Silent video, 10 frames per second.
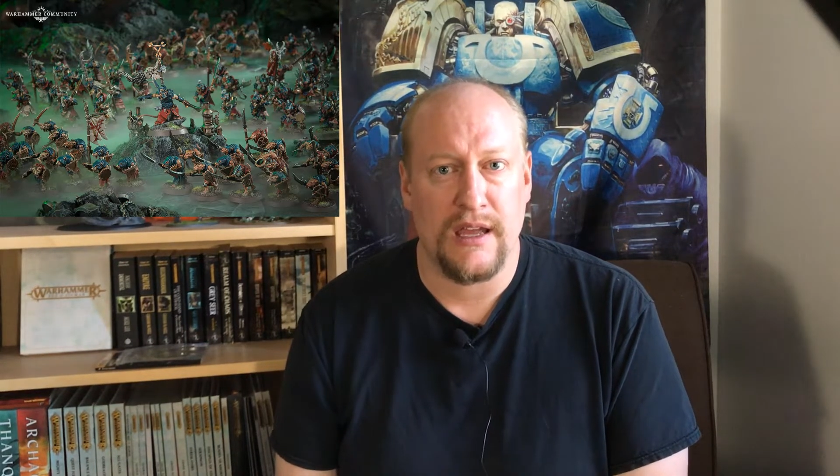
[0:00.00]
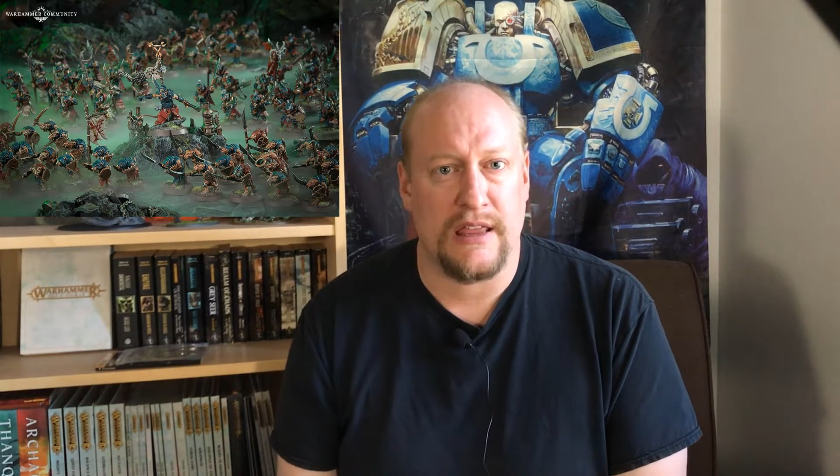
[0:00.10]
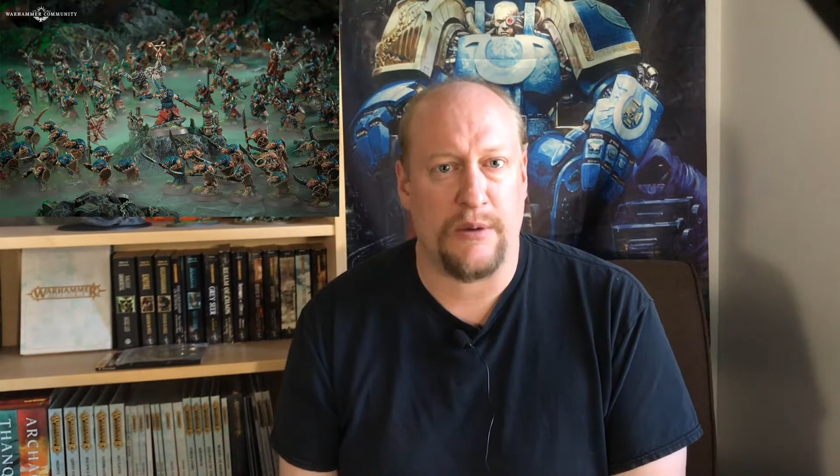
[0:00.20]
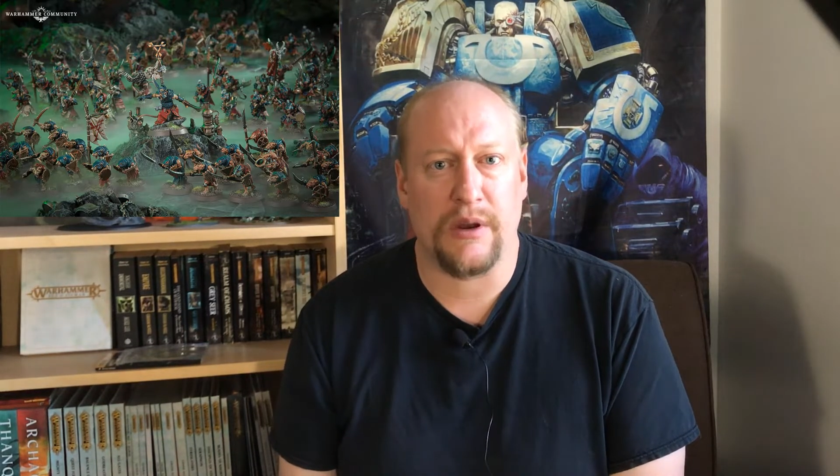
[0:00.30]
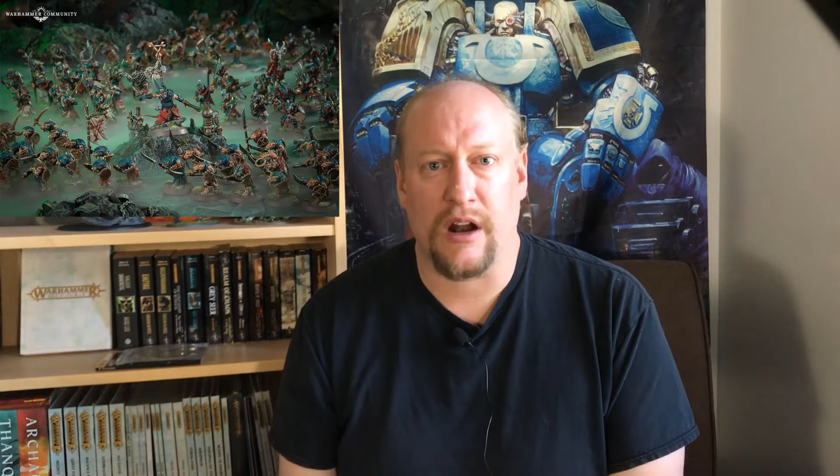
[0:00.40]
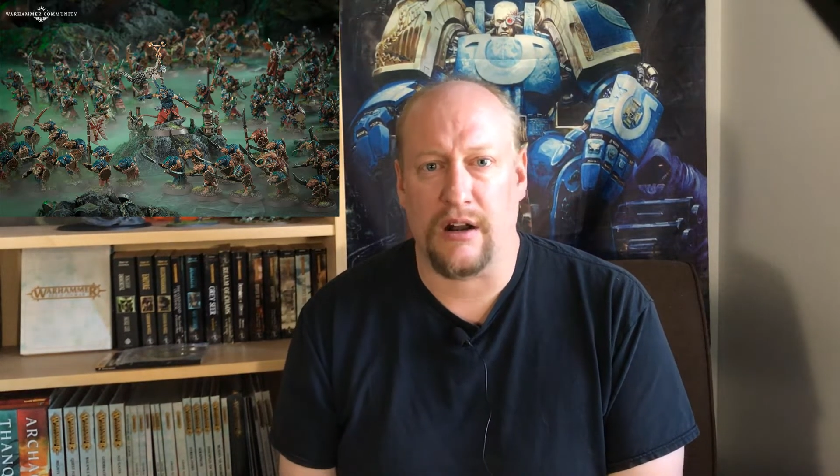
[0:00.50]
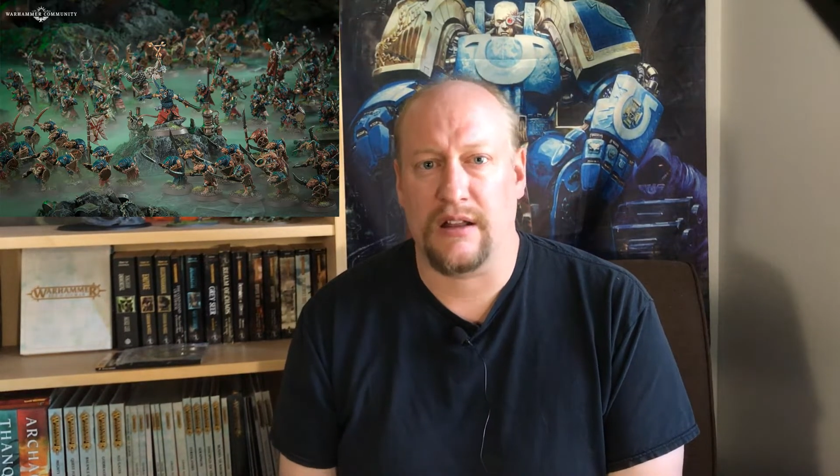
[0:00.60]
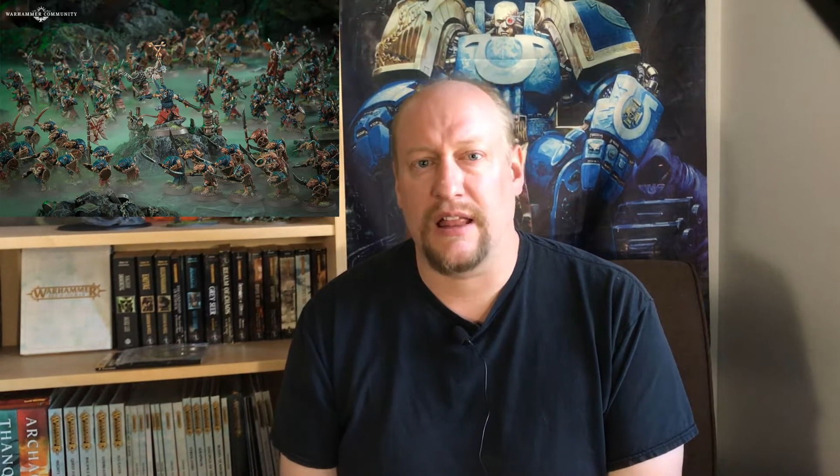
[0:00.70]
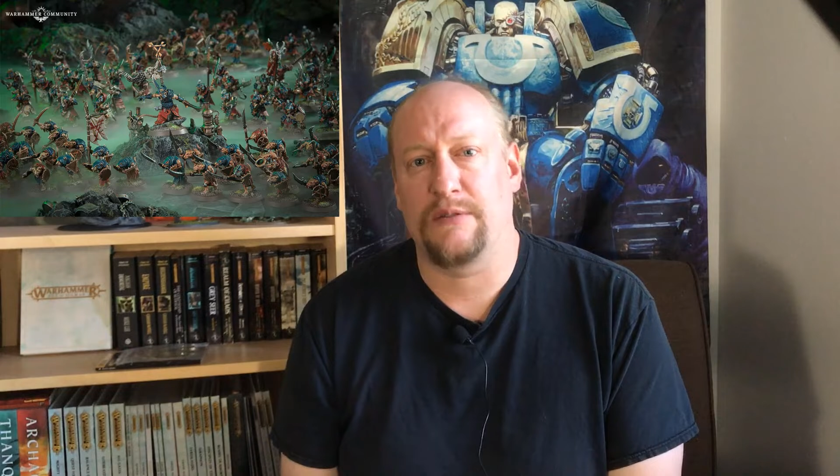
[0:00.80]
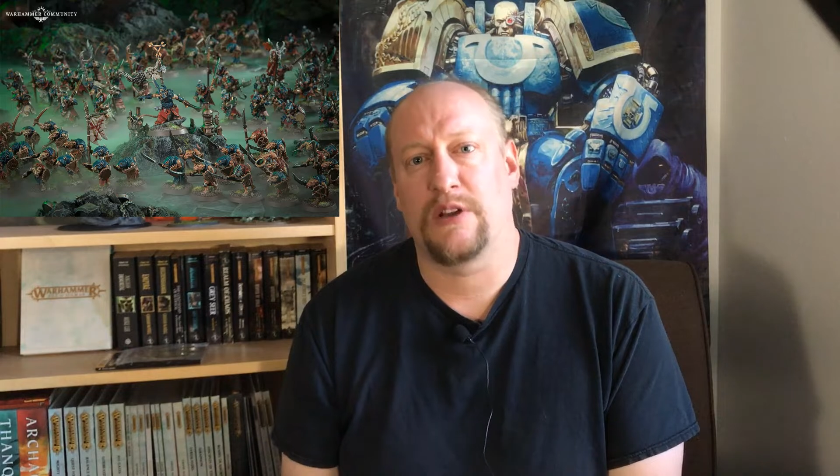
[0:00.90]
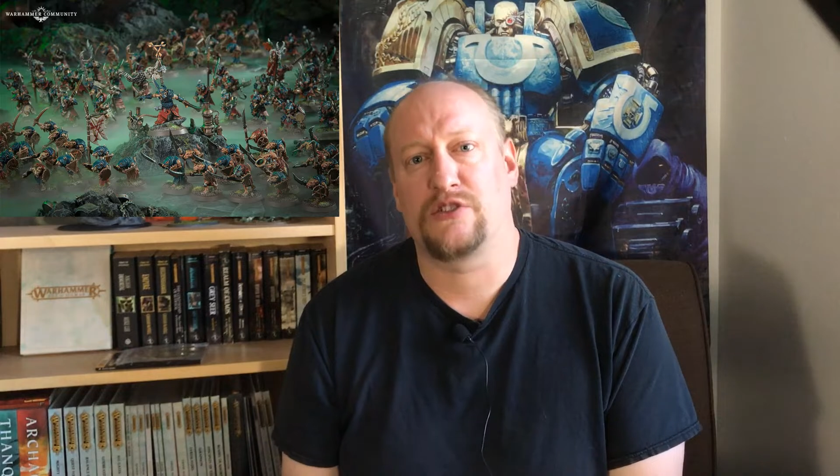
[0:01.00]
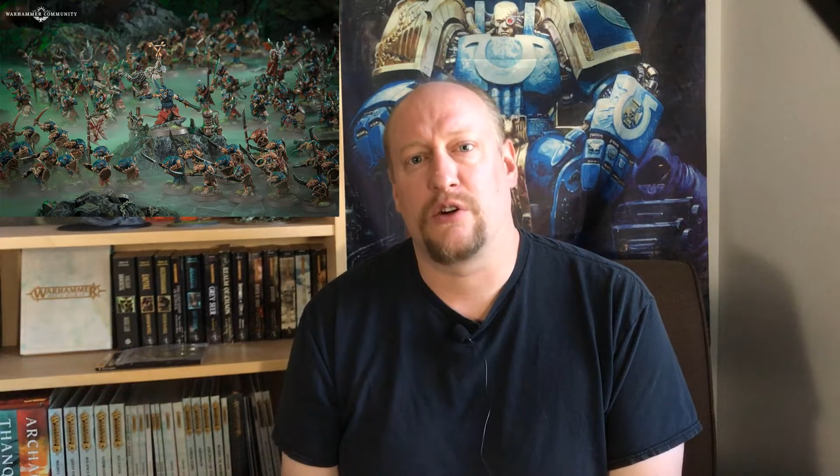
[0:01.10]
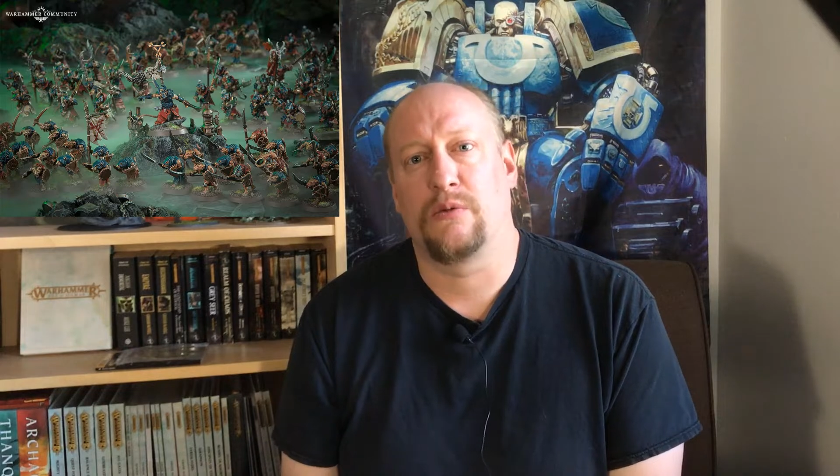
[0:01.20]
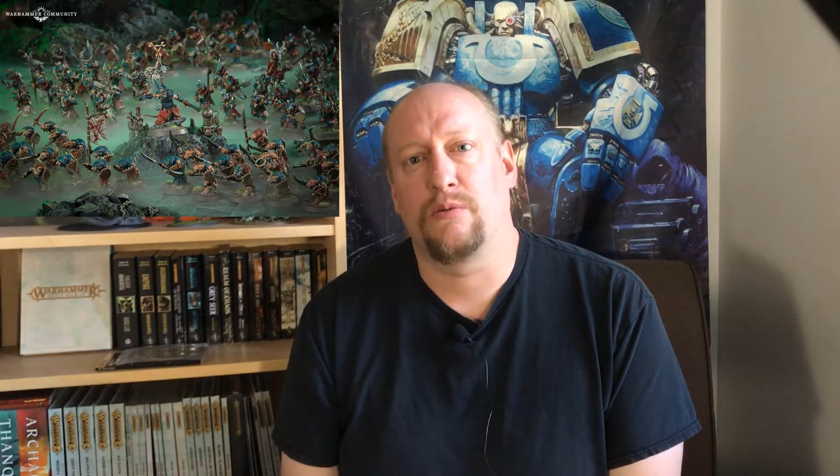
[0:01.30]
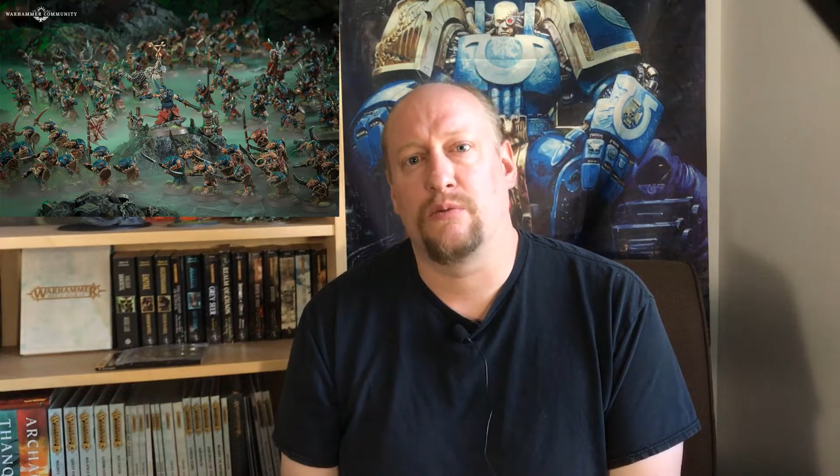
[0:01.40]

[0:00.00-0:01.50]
In that regard, Clanrats are